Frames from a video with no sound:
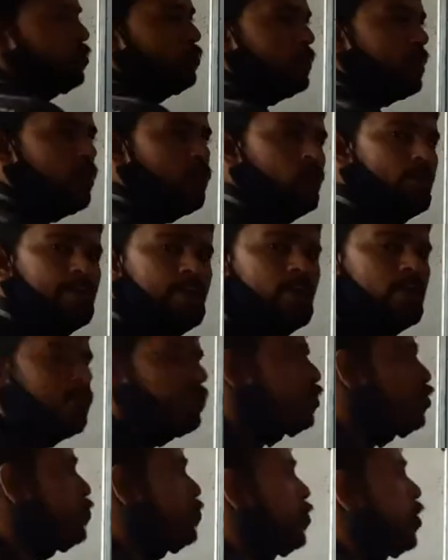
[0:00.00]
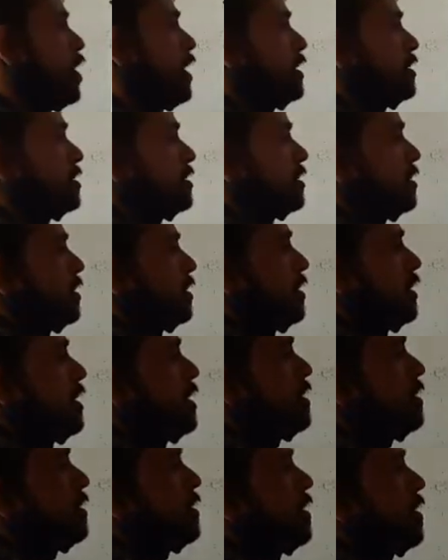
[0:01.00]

now we got 2 points here,